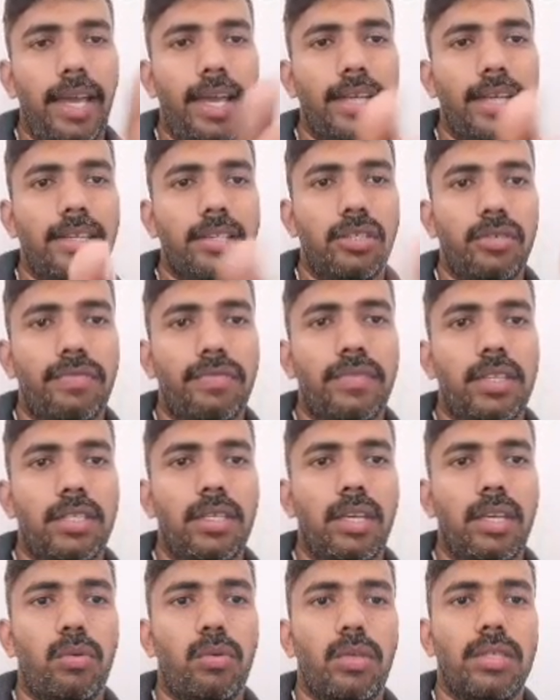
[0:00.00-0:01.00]
end of the
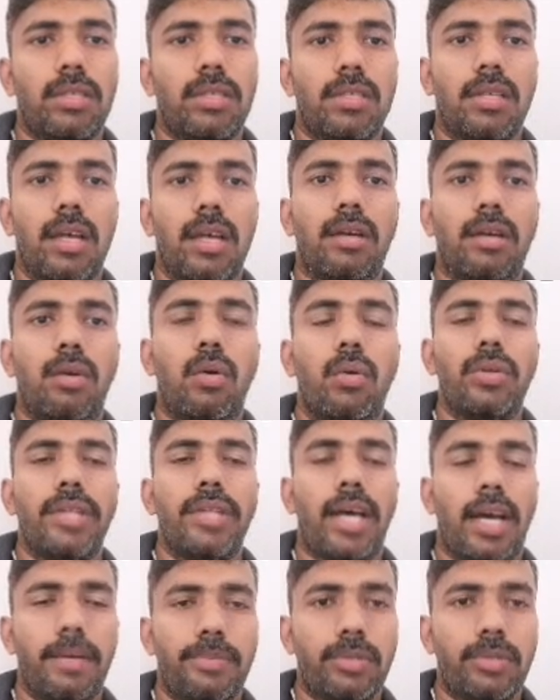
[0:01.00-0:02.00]
sequences are called the
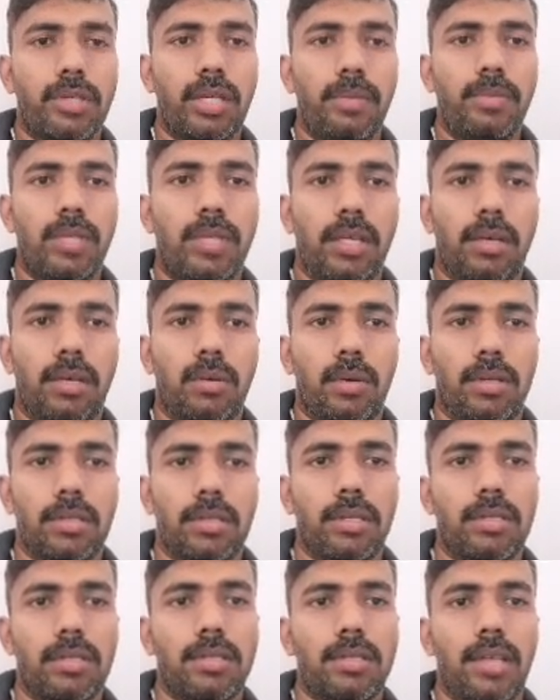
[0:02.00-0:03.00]
upstream
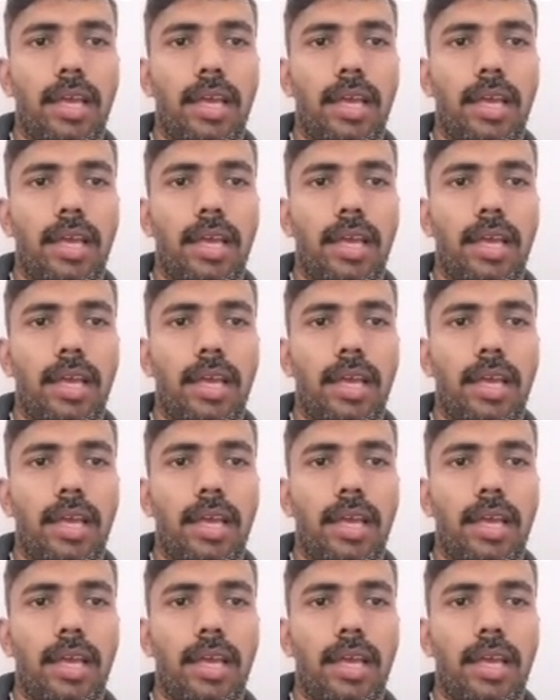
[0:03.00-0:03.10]
sequences,